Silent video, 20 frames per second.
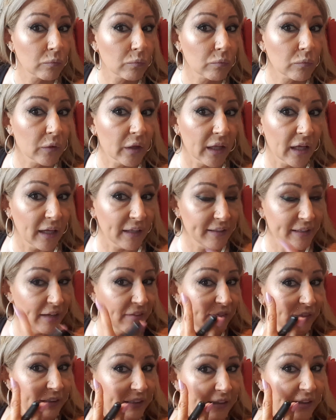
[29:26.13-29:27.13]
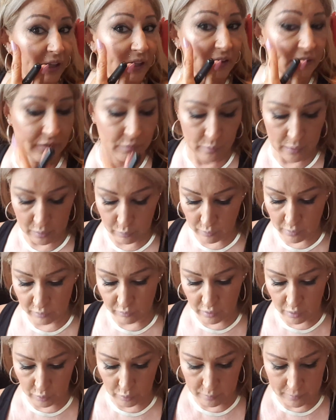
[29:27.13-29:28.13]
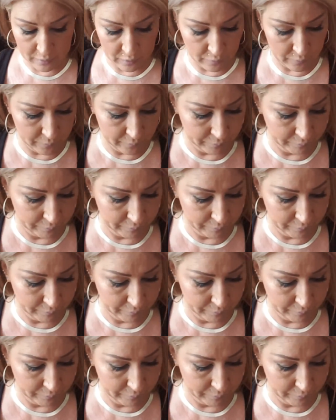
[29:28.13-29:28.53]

Yeah, I definitely like this Wet n Wild color better.